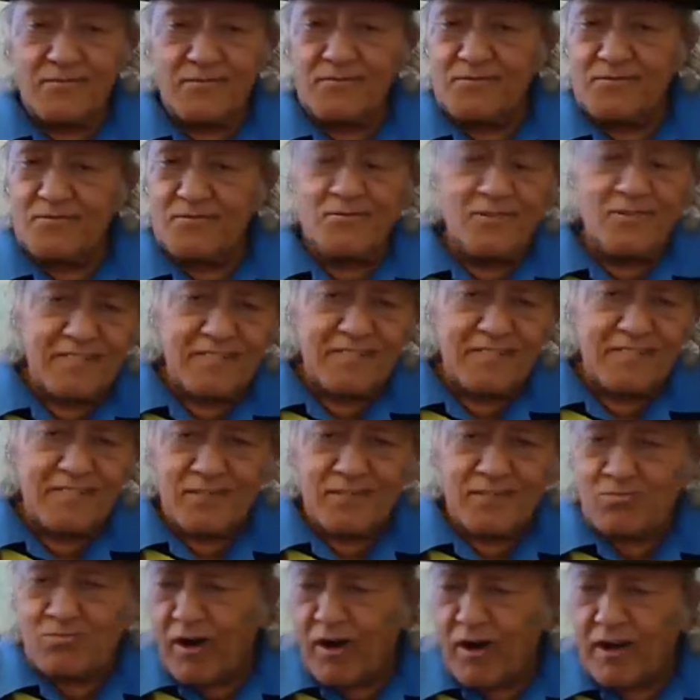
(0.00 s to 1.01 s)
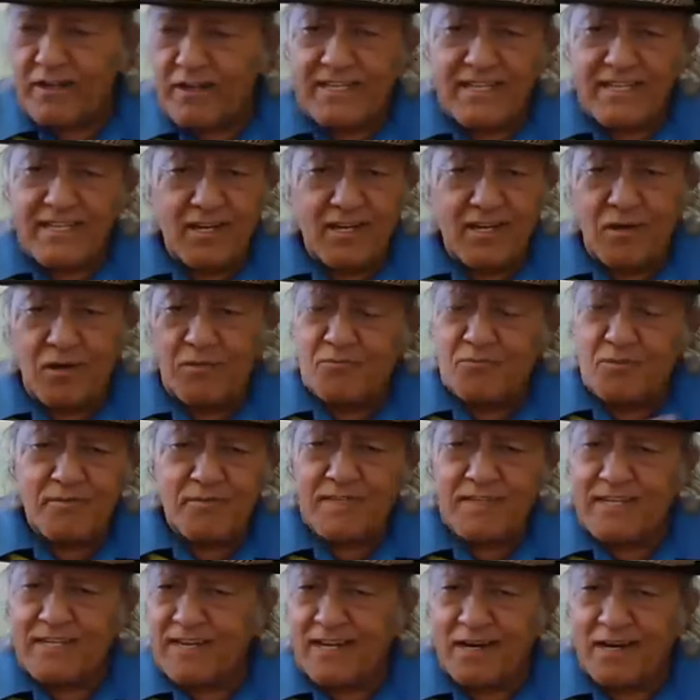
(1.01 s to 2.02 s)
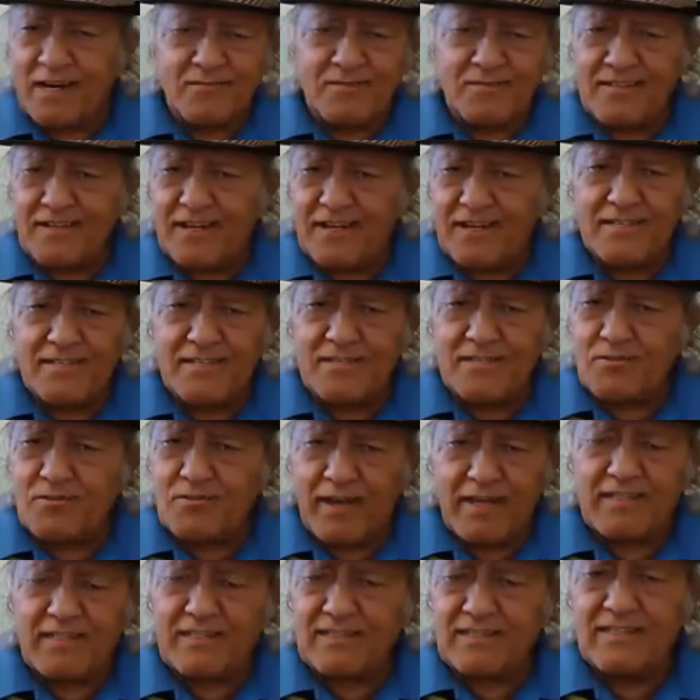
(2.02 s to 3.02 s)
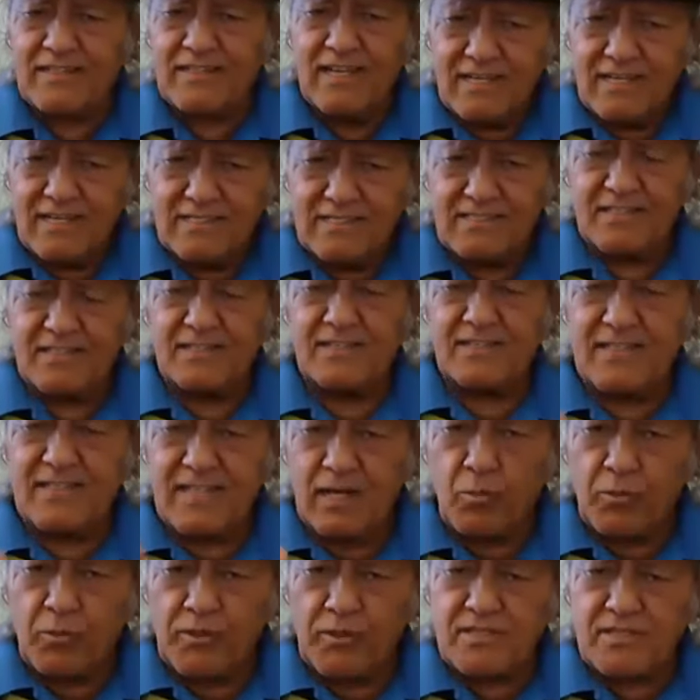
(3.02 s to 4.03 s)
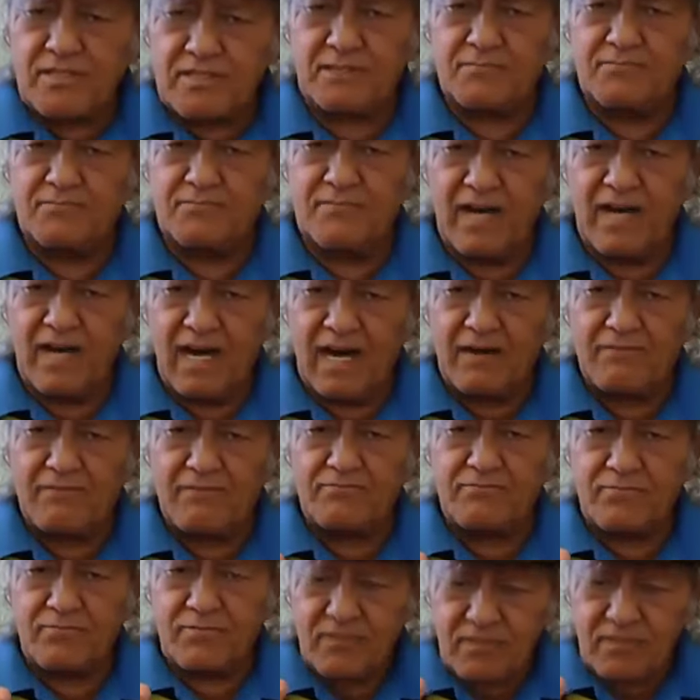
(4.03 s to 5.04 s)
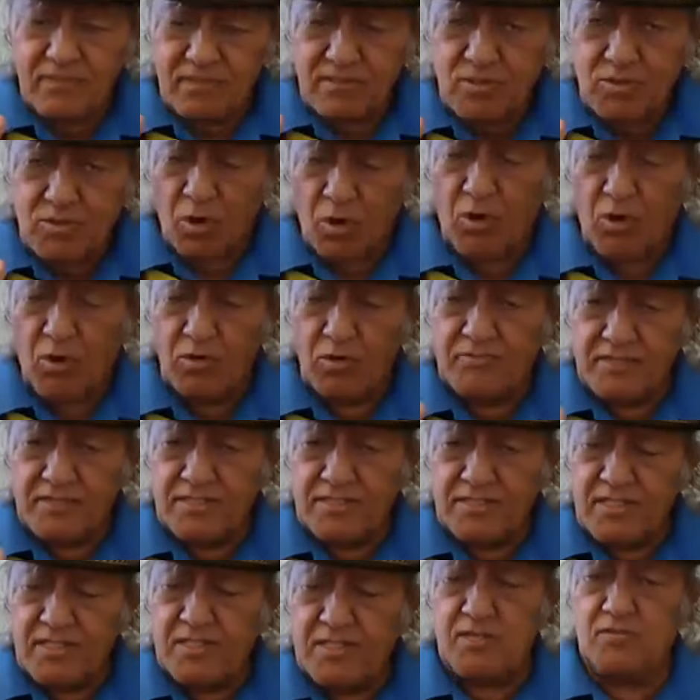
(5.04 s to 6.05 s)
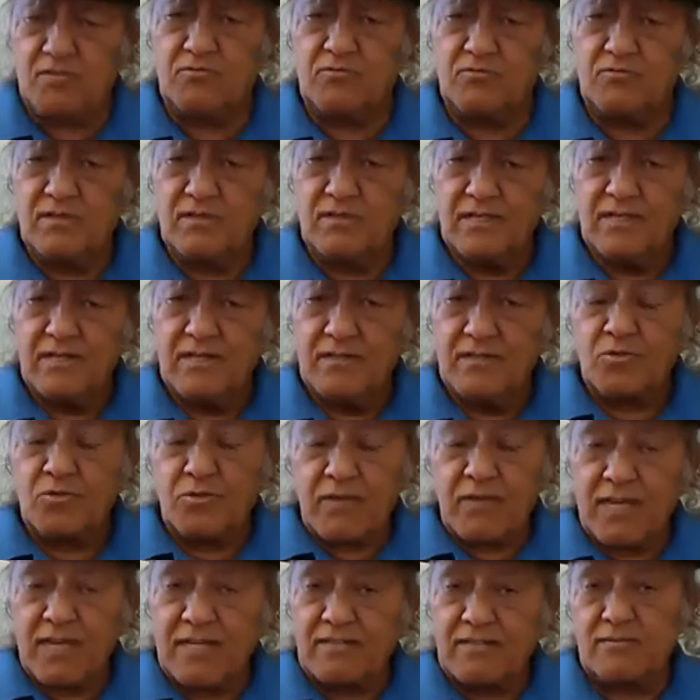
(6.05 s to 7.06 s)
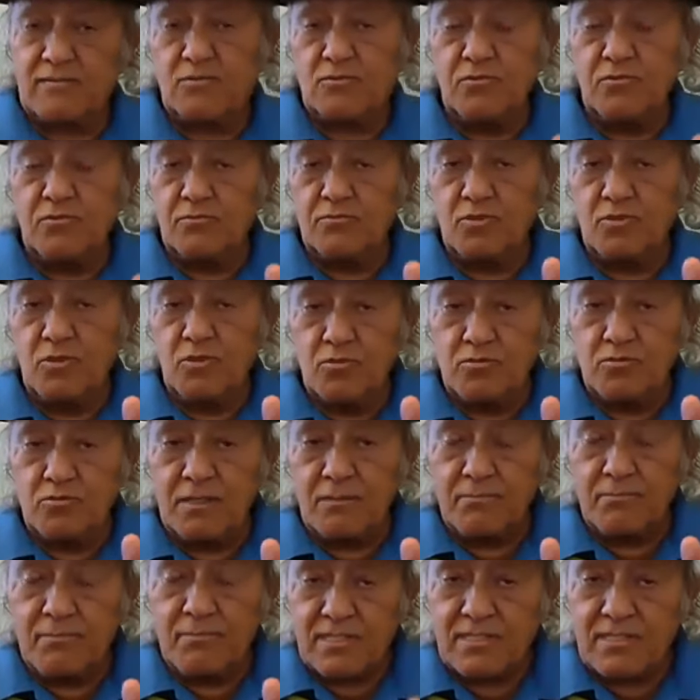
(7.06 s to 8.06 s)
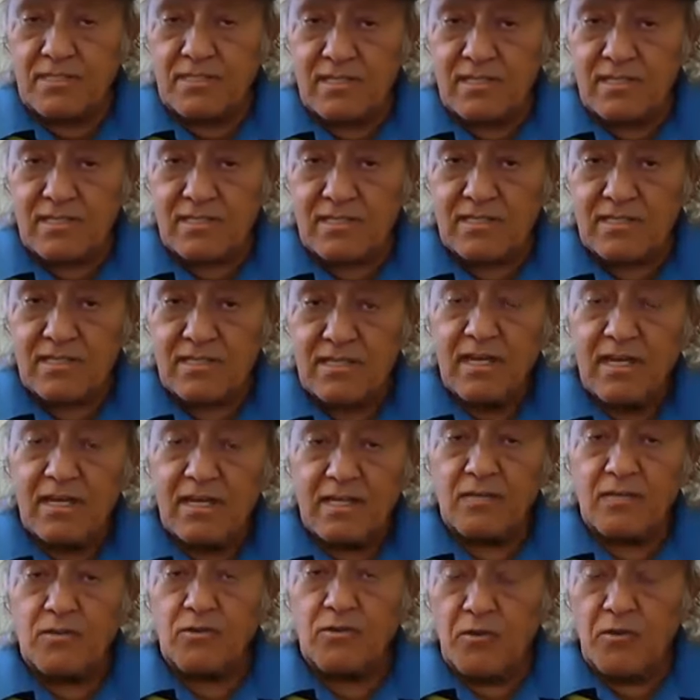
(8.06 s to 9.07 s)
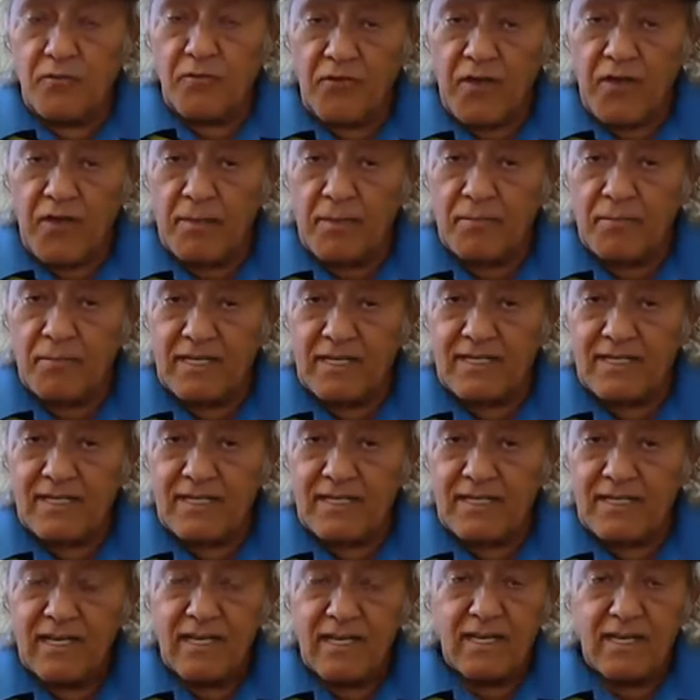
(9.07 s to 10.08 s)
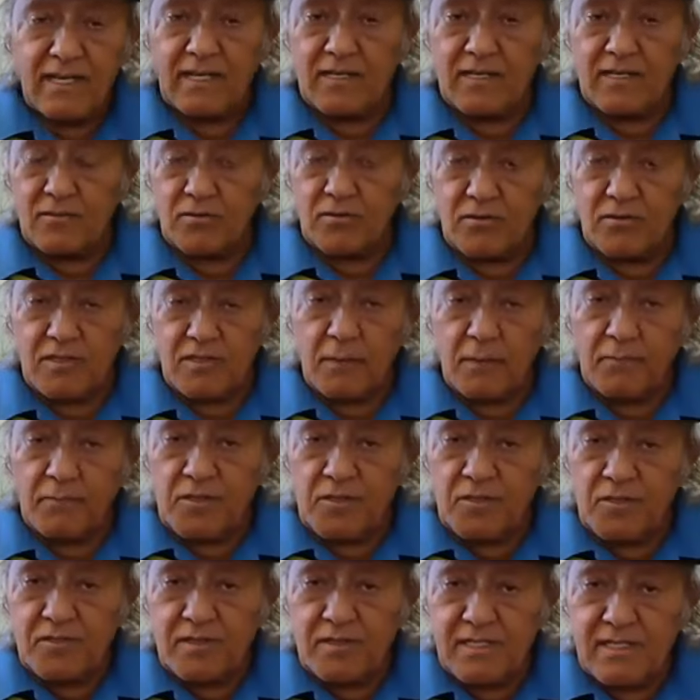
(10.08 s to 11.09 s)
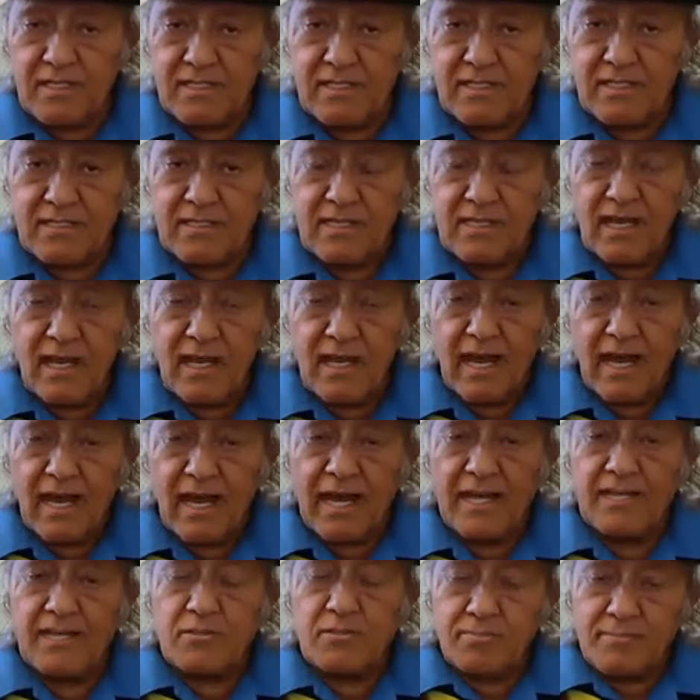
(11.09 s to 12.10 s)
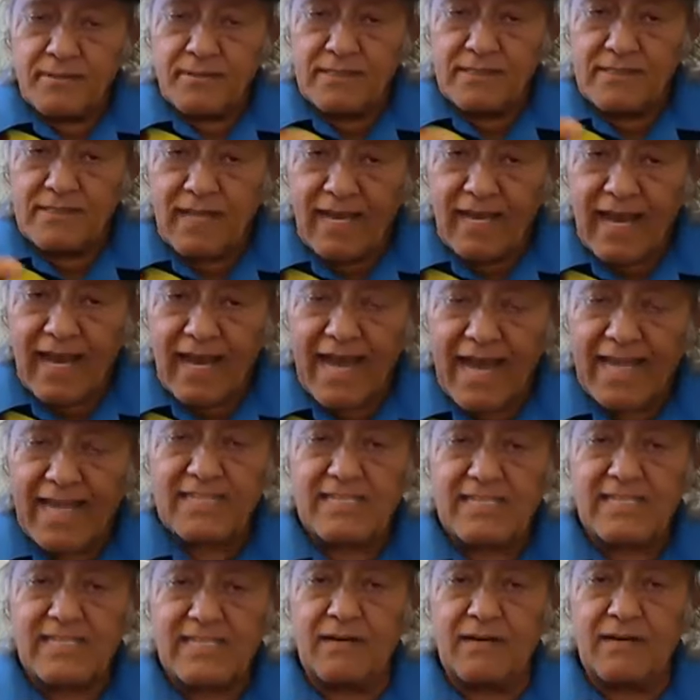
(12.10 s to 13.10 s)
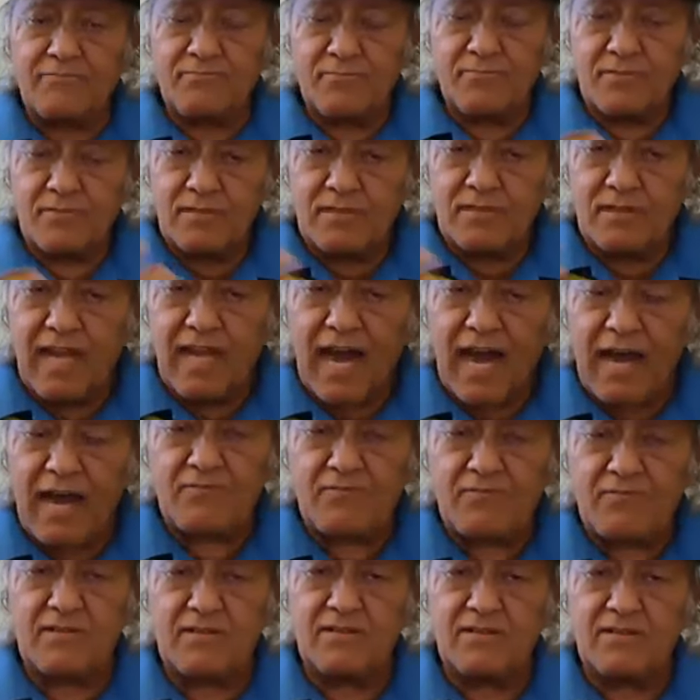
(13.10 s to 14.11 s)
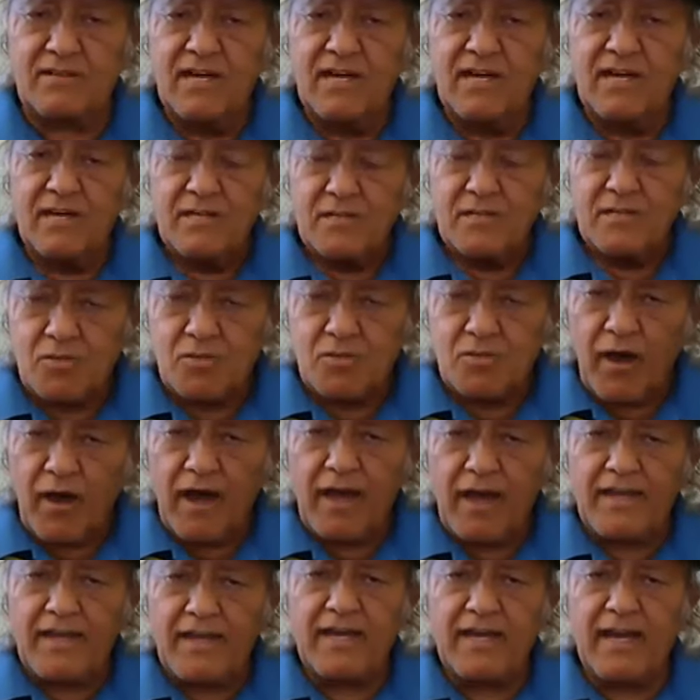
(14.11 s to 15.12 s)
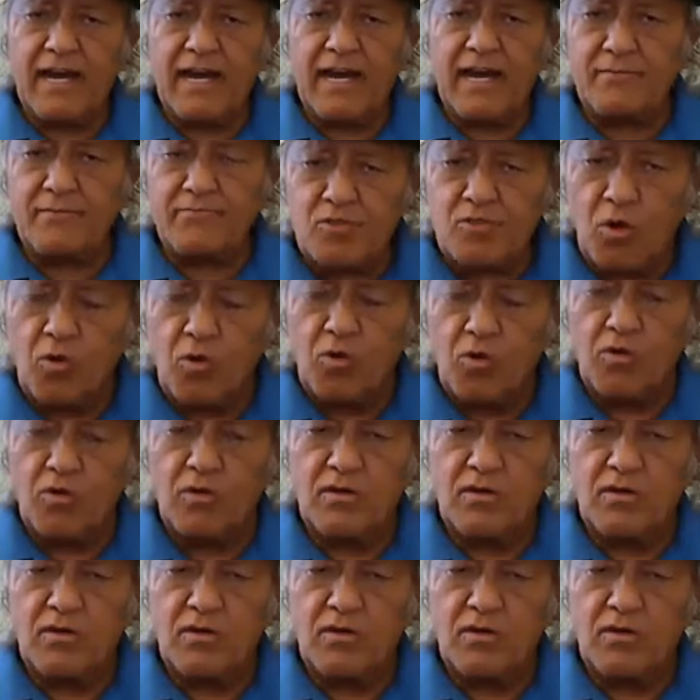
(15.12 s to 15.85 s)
Walking around, moving around, not enjoying the real wisdom of soul within you. You can do use in business, in your family, in your communities, and spread the light of laughter, joy of soul,